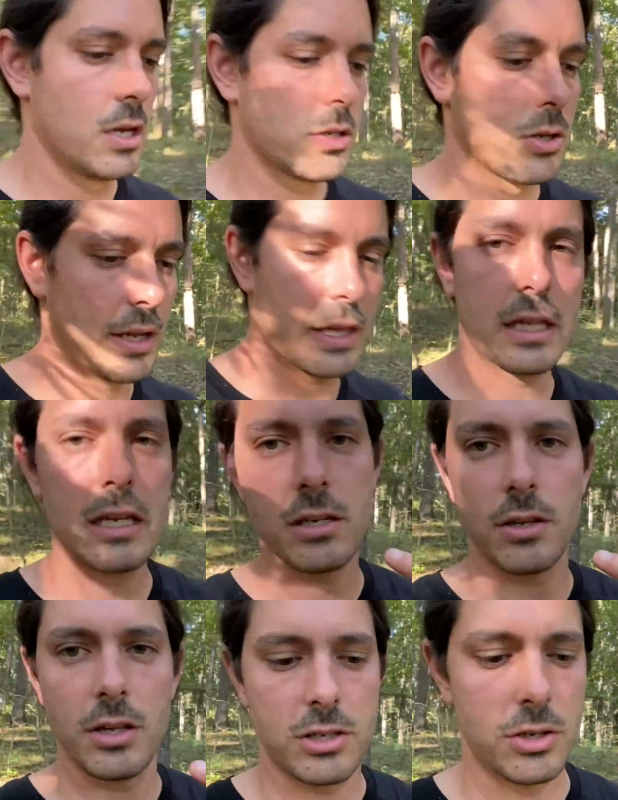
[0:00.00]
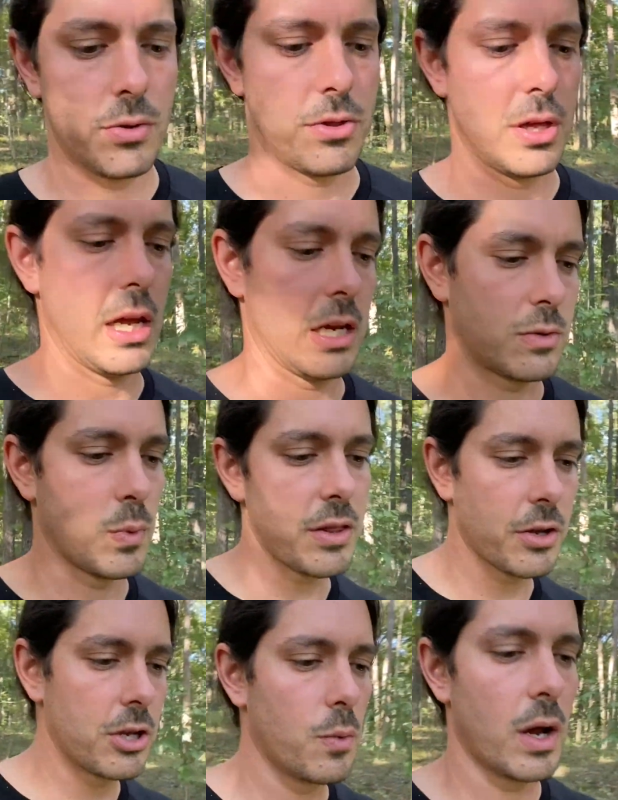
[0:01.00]
So I think these are the two things.
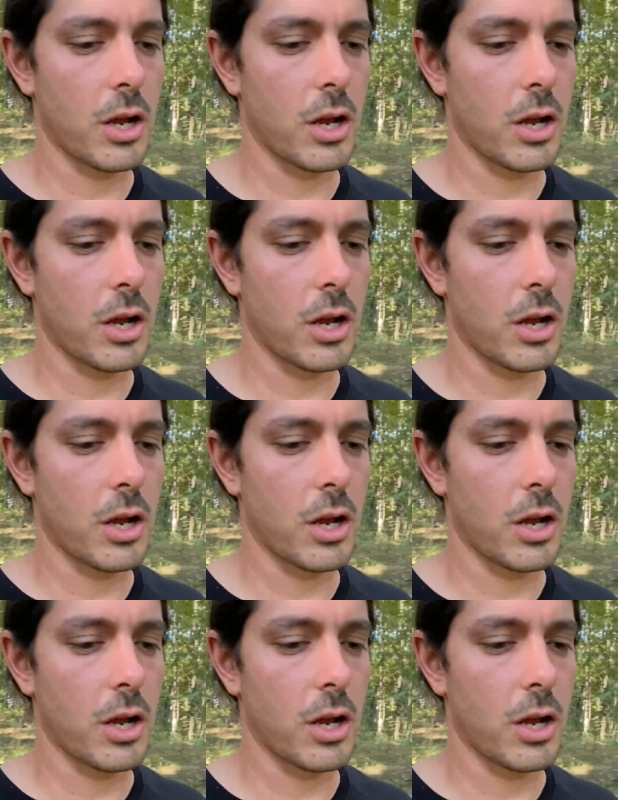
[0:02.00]
Whether you want to